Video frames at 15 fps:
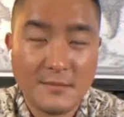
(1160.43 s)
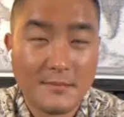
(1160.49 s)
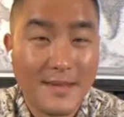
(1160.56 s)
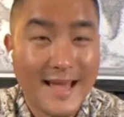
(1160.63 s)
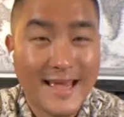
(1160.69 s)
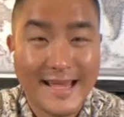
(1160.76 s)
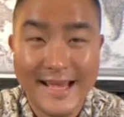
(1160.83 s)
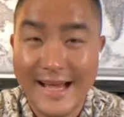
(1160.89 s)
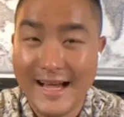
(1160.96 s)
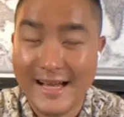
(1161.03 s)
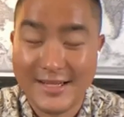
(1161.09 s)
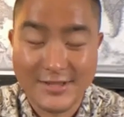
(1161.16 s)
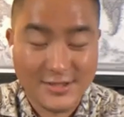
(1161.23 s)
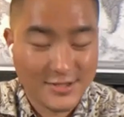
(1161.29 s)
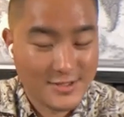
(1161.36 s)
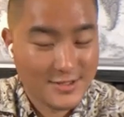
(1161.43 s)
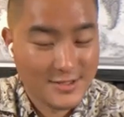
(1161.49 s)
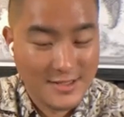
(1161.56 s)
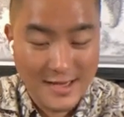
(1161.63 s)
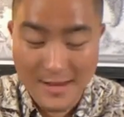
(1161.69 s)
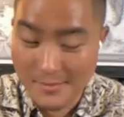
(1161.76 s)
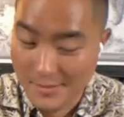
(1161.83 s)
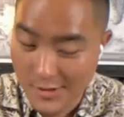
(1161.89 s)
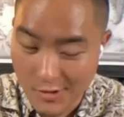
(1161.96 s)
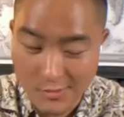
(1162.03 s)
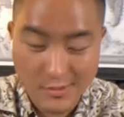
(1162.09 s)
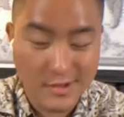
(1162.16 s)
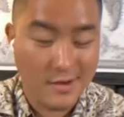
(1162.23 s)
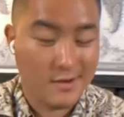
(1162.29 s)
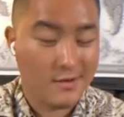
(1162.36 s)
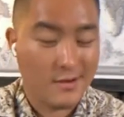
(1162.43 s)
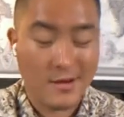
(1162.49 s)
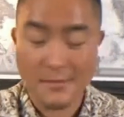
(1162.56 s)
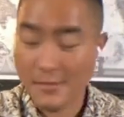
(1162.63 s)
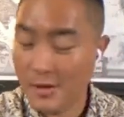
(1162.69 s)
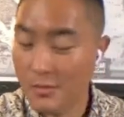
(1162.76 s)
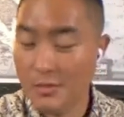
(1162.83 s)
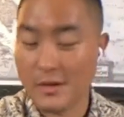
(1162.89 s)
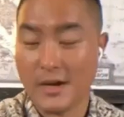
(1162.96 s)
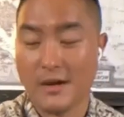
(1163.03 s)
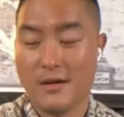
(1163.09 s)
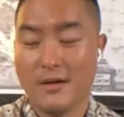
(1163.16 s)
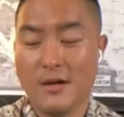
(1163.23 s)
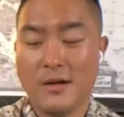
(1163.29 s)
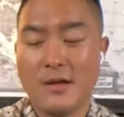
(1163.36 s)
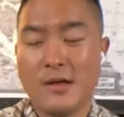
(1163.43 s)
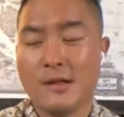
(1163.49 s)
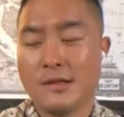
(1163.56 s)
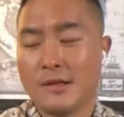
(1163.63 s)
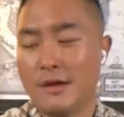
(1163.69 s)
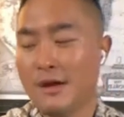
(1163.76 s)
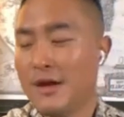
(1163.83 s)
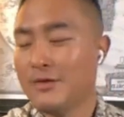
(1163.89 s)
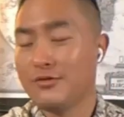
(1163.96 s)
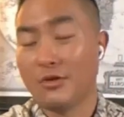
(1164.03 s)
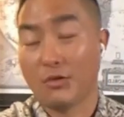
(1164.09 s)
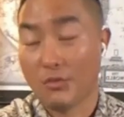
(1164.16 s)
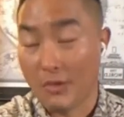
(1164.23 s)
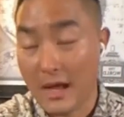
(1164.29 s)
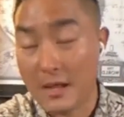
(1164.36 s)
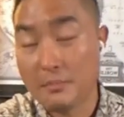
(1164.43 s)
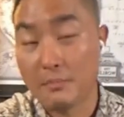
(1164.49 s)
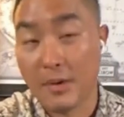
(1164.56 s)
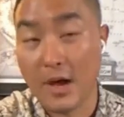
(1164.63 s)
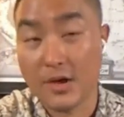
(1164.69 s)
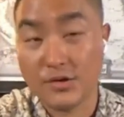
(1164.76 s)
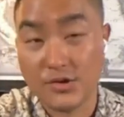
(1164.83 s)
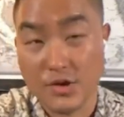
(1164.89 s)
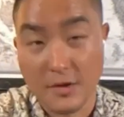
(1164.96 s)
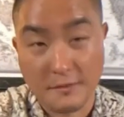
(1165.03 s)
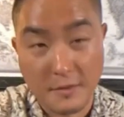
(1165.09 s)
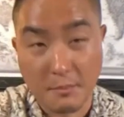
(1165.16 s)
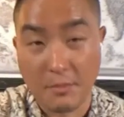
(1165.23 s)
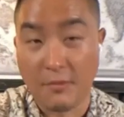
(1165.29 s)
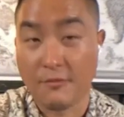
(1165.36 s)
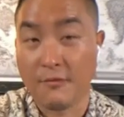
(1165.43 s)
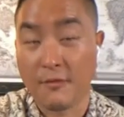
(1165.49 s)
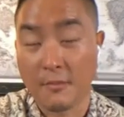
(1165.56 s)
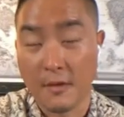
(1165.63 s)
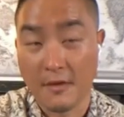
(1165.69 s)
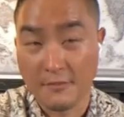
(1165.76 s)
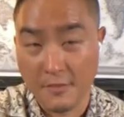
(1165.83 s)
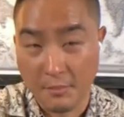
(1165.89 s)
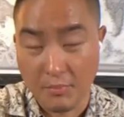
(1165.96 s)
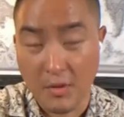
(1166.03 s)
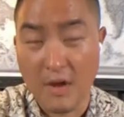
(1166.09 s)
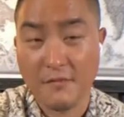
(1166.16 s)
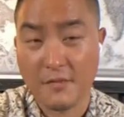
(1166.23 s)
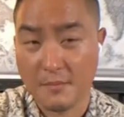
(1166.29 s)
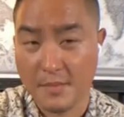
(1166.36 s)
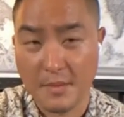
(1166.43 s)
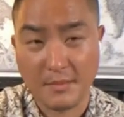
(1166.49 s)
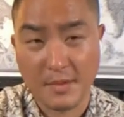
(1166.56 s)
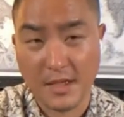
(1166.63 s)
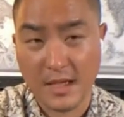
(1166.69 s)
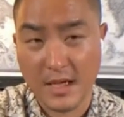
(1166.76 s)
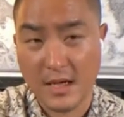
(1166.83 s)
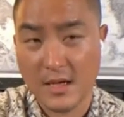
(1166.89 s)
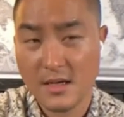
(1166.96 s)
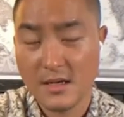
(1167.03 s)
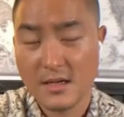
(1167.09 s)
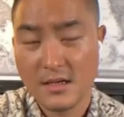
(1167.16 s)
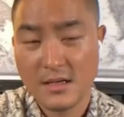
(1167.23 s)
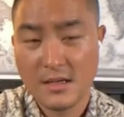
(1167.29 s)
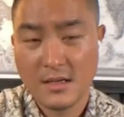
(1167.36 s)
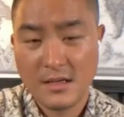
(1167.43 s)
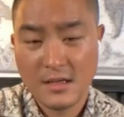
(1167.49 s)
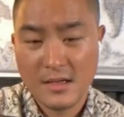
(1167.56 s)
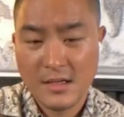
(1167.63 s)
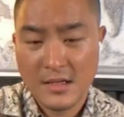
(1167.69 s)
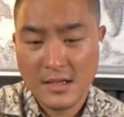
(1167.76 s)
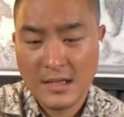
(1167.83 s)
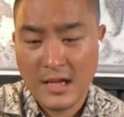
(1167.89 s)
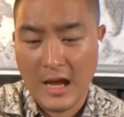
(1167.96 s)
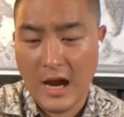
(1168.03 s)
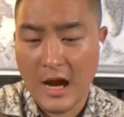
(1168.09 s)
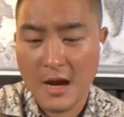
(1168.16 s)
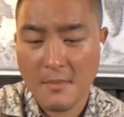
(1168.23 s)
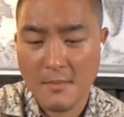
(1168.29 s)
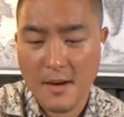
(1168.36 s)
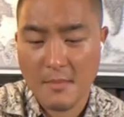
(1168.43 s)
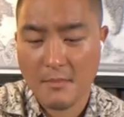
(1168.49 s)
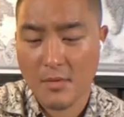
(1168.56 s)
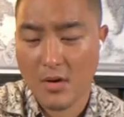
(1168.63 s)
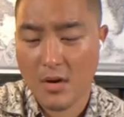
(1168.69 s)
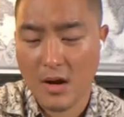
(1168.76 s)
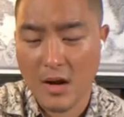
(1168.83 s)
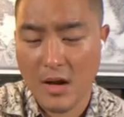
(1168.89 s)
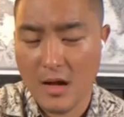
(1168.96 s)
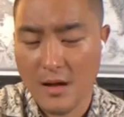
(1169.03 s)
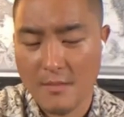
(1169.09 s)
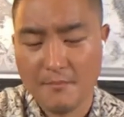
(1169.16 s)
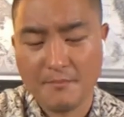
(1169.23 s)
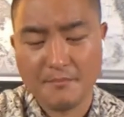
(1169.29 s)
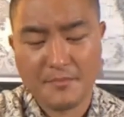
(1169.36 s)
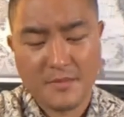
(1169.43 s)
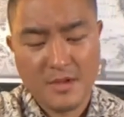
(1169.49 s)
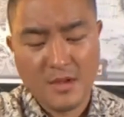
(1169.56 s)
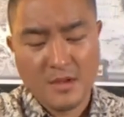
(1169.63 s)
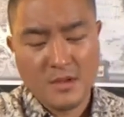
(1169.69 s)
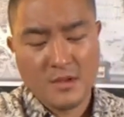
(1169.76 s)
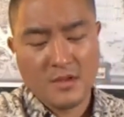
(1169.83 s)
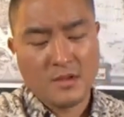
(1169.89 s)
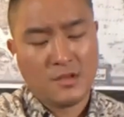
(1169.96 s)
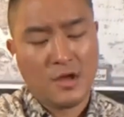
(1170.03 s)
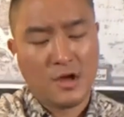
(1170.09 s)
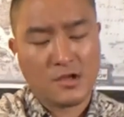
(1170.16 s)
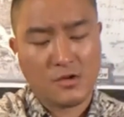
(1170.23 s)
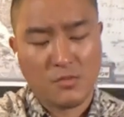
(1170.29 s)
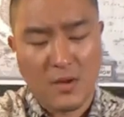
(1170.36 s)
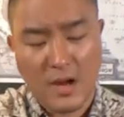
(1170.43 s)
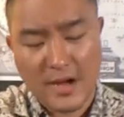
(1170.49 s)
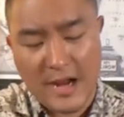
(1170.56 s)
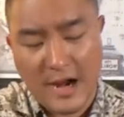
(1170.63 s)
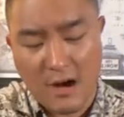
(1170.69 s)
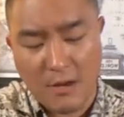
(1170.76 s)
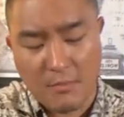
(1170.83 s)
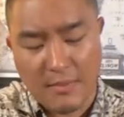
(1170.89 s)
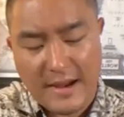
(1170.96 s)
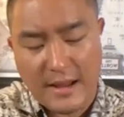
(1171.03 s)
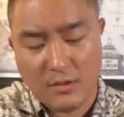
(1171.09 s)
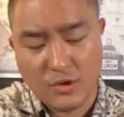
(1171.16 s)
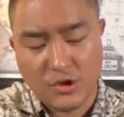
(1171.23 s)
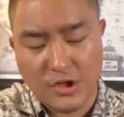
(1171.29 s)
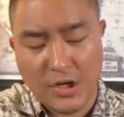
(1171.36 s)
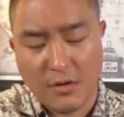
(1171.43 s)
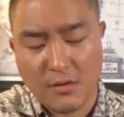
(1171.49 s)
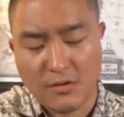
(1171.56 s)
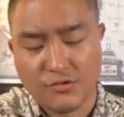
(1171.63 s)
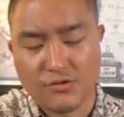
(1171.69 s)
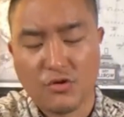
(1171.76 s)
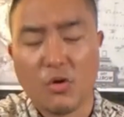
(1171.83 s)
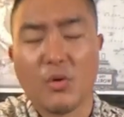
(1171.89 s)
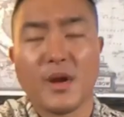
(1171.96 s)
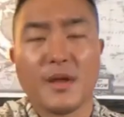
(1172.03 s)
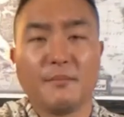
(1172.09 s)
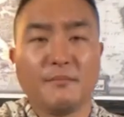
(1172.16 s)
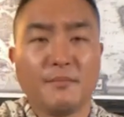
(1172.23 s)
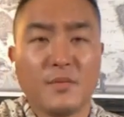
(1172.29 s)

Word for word: My gosh, I'm going there. I'm going there. There is a right posture of the of the prophet, people of God. I remember um, Dr. Rodney Howard-Browne sharing a story